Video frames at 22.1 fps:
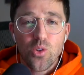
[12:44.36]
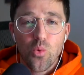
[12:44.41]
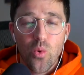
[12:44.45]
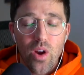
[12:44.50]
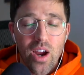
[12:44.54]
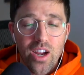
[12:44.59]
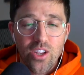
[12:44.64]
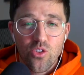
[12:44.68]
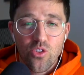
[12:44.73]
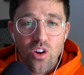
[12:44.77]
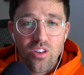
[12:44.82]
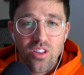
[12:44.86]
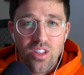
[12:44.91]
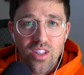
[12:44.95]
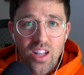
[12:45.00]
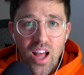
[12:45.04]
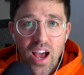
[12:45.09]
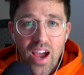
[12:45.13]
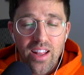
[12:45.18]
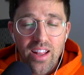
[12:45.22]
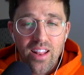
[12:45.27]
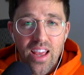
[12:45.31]
where I draw the
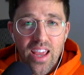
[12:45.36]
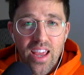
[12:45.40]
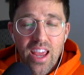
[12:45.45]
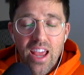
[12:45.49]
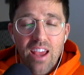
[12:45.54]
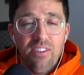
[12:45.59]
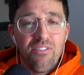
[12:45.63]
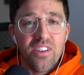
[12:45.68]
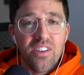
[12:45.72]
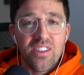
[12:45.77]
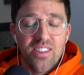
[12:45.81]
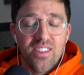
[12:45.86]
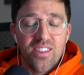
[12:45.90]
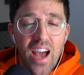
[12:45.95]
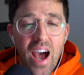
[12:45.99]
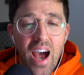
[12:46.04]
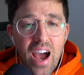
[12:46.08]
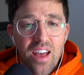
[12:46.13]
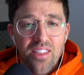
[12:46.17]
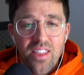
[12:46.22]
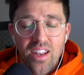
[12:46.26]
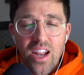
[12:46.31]
line. Like, if it's
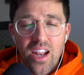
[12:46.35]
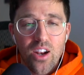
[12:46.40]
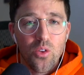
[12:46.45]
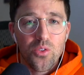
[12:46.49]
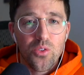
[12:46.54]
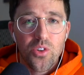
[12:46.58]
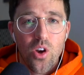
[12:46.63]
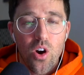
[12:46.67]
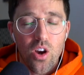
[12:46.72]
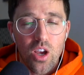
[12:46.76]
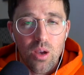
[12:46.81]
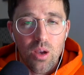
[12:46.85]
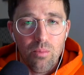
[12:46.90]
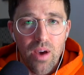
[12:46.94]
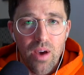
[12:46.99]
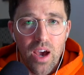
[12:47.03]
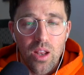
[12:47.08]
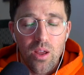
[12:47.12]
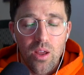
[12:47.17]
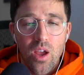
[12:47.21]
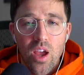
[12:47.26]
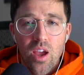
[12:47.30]
not, then I don't talk about
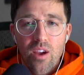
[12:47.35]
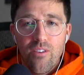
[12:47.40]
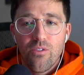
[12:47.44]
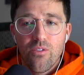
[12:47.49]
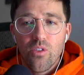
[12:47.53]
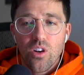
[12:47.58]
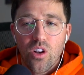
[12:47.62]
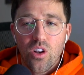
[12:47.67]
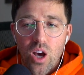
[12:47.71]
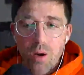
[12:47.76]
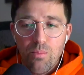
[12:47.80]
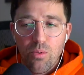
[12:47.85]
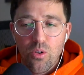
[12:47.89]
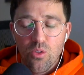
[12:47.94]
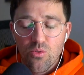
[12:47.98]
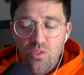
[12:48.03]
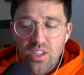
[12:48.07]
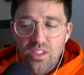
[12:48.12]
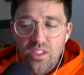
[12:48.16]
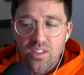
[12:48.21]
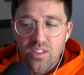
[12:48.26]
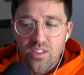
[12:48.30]
it for a couple of
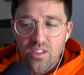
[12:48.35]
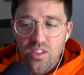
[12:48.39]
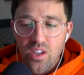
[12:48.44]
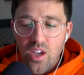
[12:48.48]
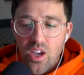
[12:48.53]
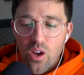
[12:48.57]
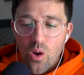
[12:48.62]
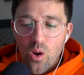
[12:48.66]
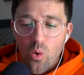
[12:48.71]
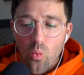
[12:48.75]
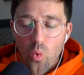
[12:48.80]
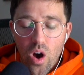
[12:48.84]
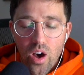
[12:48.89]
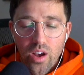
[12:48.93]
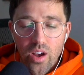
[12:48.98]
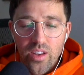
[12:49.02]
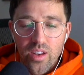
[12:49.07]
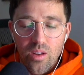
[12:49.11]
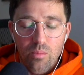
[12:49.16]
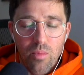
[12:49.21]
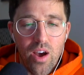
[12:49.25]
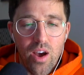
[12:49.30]
reasons.
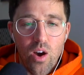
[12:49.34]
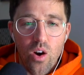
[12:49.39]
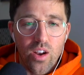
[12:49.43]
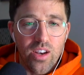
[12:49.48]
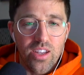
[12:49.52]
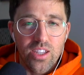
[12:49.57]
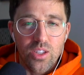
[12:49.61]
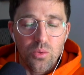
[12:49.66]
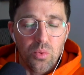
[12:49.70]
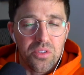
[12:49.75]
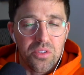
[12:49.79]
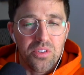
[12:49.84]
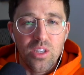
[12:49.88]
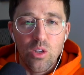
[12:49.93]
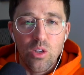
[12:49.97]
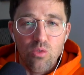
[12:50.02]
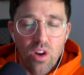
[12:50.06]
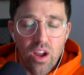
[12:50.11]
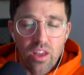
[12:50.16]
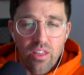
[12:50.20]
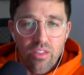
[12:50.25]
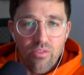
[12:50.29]
One, my audience will see
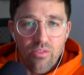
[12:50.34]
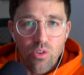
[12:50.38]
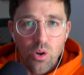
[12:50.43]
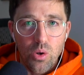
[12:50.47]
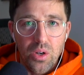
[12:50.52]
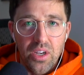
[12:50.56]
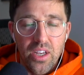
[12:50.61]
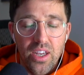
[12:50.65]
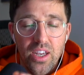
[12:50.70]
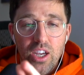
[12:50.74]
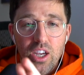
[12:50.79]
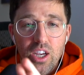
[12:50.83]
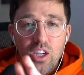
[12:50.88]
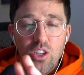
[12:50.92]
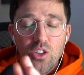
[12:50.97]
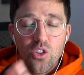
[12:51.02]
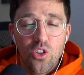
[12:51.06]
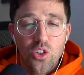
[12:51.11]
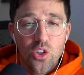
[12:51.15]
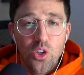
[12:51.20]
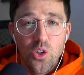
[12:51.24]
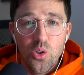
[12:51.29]
right through it.
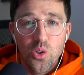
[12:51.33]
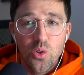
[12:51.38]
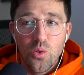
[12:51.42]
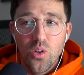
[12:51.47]
Two,